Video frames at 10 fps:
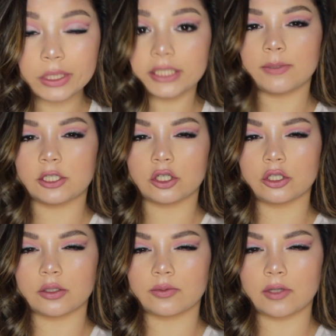Please make sure
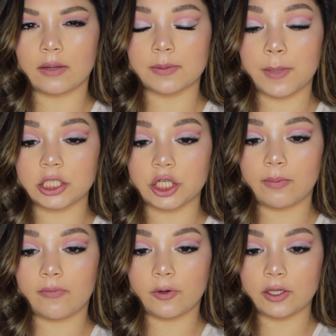you subscribe to my
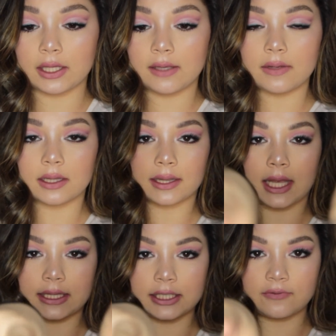channel before you leave.
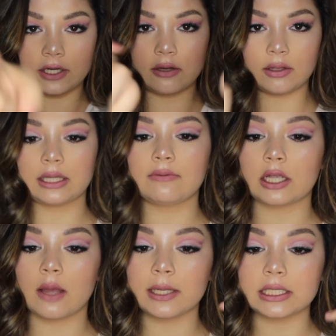Like this video and leave
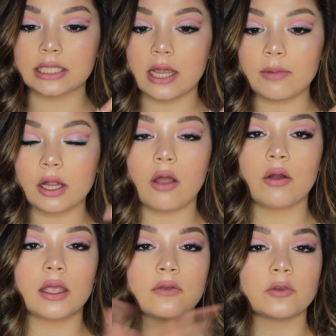a comment down
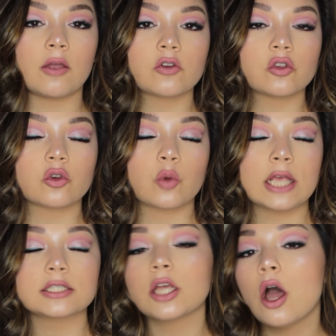below if you have any
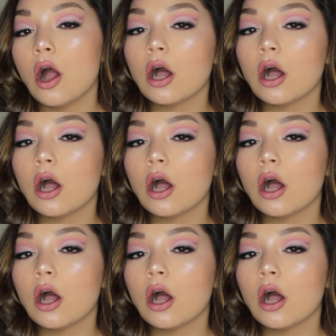requests.